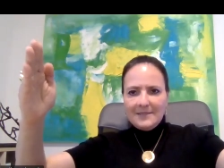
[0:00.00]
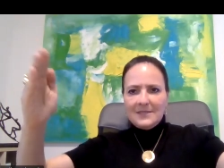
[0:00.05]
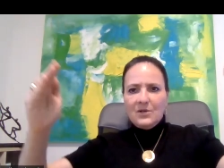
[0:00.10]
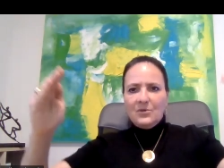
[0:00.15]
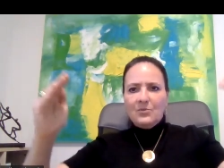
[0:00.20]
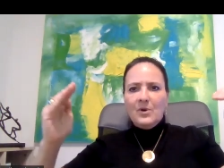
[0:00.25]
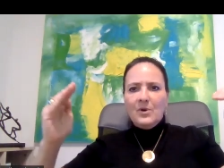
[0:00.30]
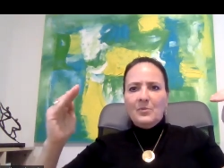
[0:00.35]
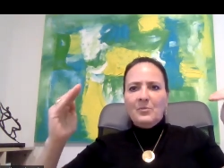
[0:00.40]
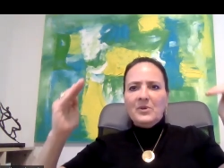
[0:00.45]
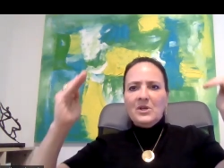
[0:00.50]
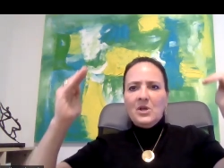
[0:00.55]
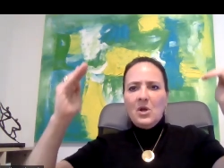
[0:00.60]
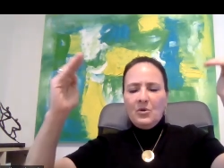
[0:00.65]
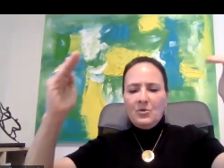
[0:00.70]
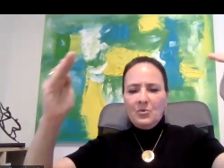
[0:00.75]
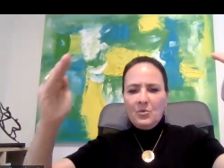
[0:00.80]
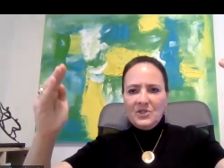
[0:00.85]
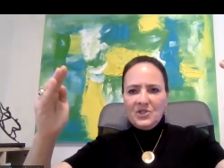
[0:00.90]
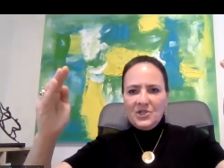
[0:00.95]
So when we
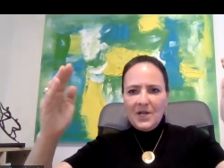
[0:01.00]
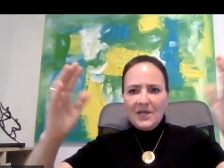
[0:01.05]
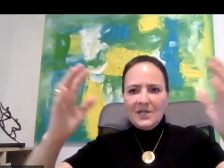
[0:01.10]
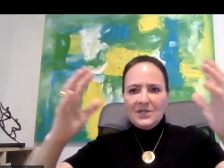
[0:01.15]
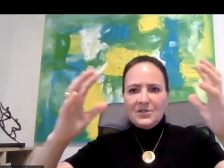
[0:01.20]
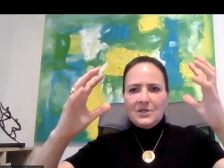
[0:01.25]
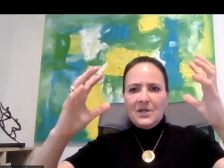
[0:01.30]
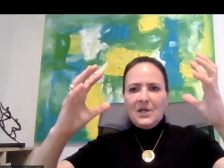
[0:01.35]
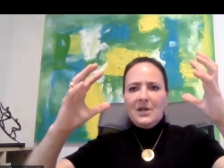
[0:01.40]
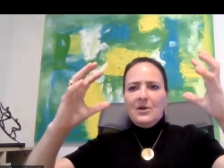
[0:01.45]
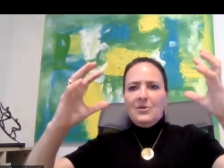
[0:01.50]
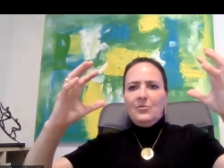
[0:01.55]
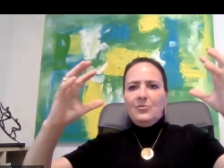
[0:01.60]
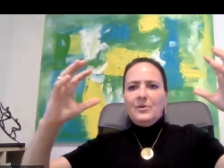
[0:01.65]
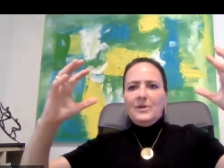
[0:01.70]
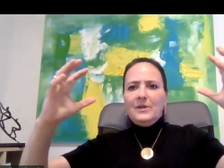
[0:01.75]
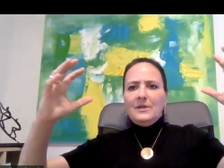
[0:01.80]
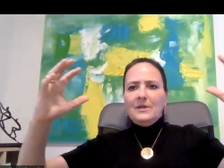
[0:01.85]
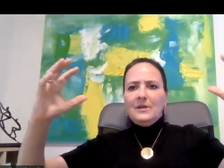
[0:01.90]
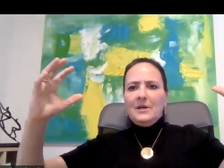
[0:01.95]
go to a judge,
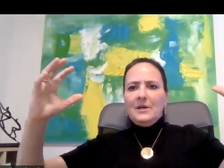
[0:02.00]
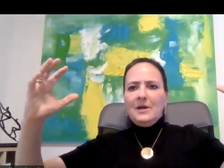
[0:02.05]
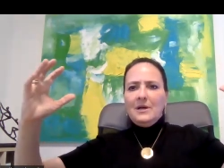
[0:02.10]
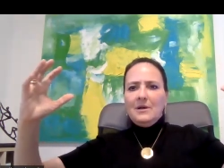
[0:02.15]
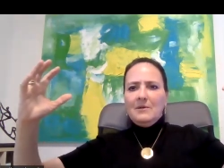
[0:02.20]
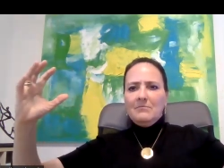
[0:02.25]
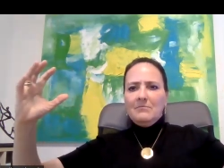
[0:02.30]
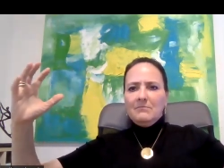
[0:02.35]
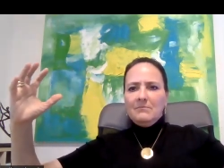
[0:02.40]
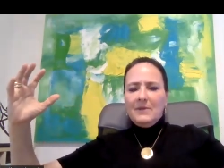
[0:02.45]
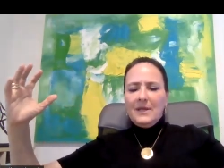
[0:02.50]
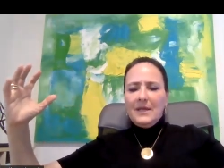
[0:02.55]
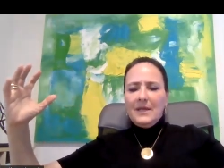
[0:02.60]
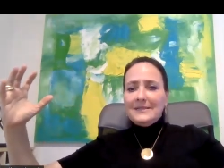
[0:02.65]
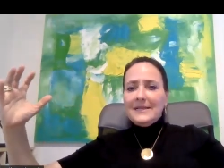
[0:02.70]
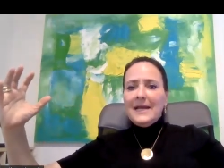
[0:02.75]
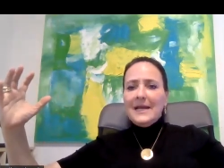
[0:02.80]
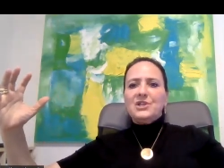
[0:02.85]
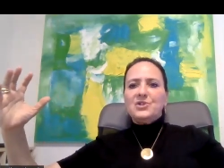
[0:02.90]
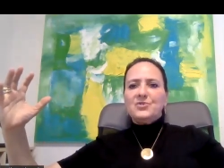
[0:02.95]
we
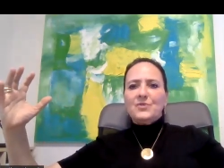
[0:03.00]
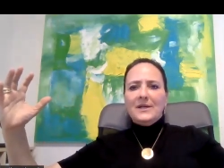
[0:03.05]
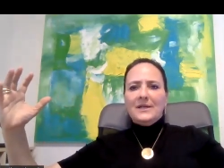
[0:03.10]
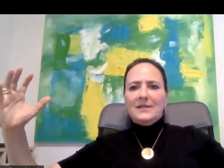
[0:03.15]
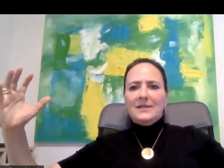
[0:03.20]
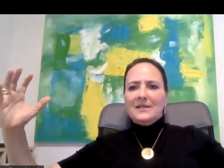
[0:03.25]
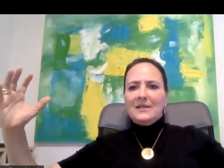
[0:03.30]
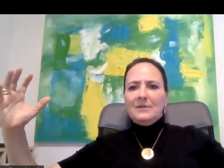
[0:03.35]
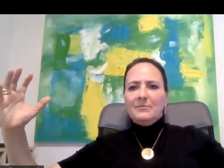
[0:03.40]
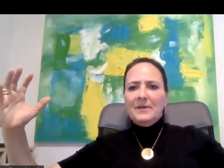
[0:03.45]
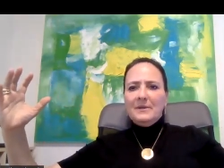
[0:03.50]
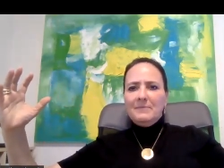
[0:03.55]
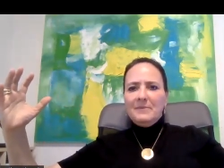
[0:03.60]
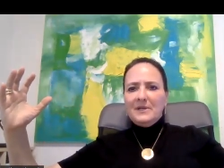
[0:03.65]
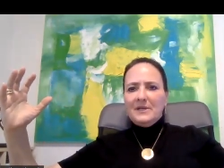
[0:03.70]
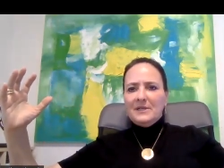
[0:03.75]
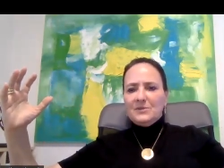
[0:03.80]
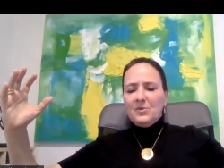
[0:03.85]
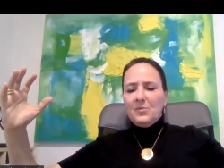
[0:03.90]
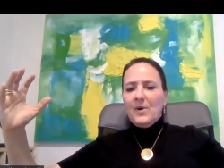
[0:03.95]
exaggerate a little bit,
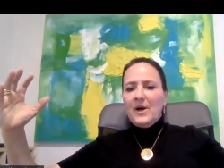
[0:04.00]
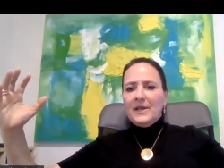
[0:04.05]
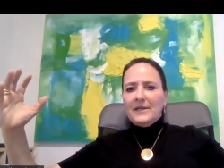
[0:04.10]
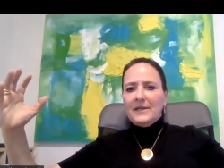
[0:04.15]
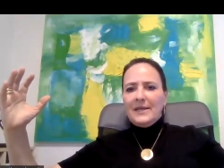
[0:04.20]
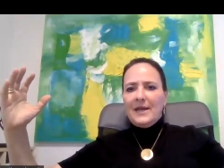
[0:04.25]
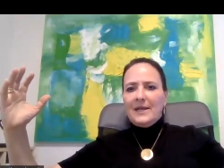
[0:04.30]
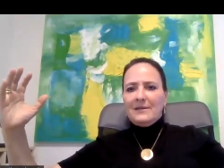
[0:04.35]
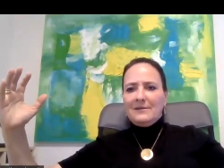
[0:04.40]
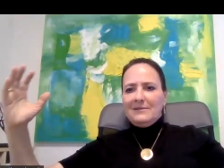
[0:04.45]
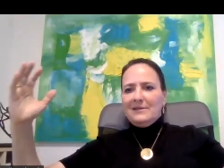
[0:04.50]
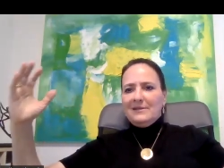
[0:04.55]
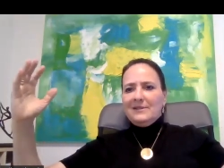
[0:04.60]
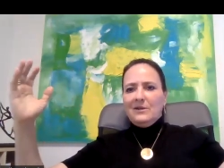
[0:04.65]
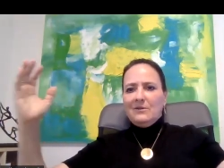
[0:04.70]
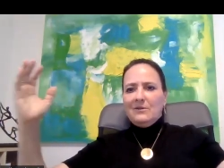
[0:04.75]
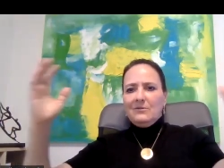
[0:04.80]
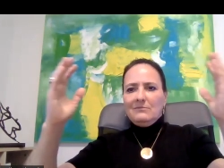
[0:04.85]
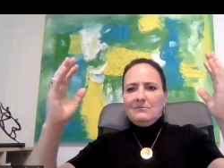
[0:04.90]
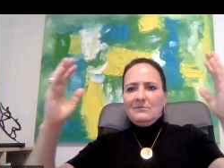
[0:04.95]
because we want to get, if
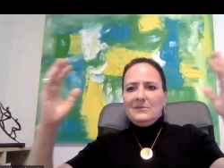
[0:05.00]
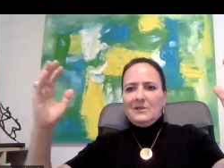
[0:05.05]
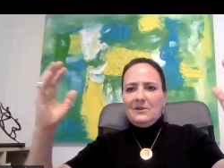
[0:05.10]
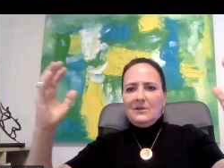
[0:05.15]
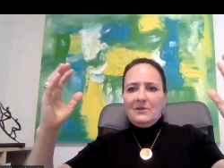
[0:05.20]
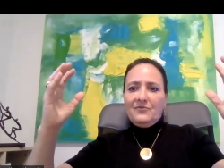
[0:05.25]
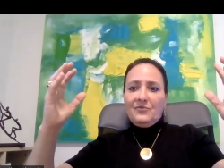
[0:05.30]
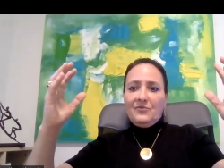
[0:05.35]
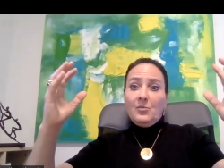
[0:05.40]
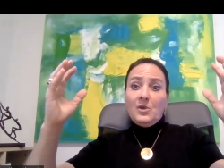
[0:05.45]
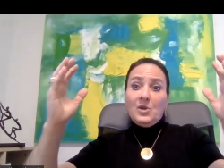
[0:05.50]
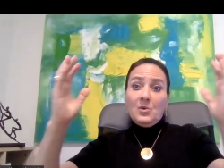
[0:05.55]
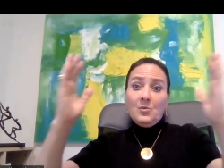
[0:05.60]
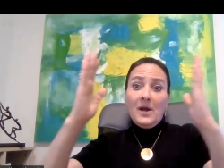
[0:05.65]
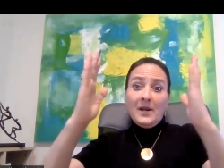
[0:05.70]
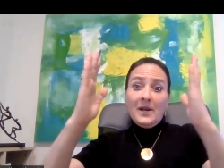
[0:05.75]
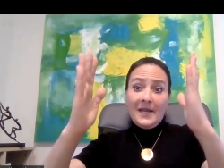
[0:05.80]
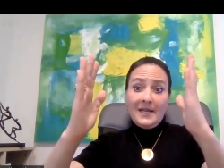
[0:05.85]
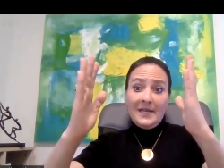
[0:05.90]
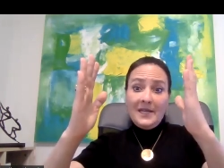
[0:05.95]
you
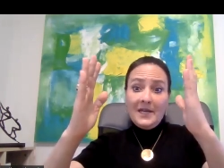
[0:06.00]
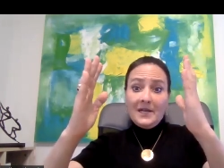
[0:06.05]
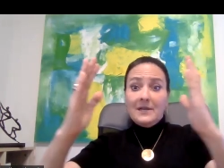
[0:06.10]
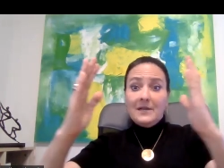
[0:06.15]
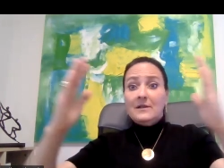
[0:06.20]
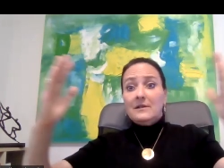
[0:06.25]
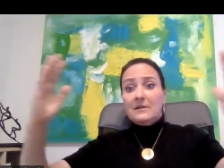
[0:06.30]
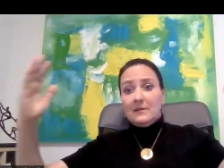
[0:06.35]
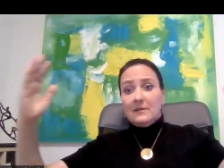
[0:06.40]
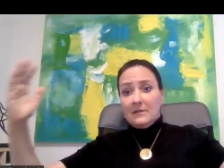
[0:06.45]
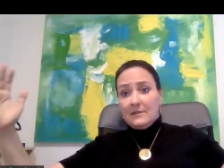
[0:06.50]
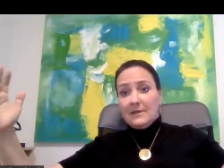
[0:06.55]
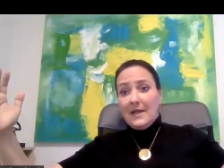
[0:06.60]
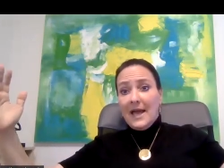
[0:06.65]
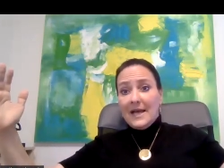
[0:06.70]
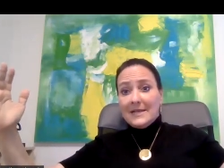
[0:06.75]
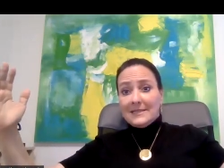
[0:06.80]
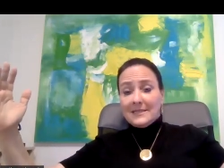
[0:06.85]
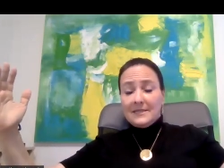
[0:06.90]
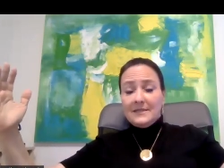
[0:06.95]
want to get here,
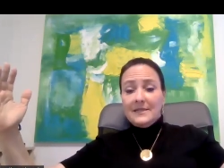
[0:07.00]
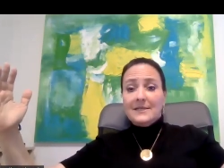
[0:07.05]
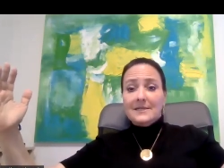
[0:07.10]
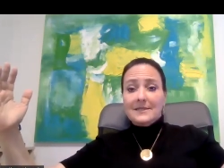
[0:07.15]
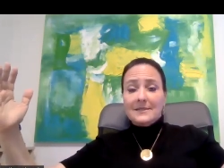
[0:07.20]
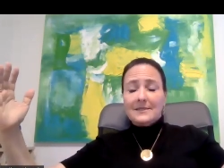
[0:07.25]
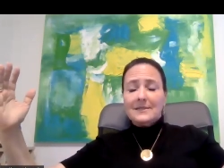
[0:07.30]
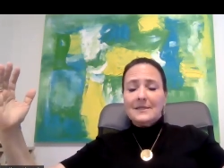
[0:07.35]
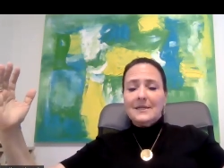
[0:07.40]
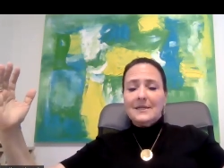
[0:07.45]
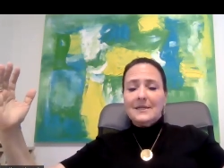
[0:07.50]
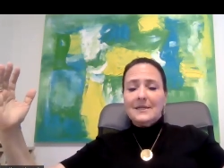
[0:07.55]
ask this.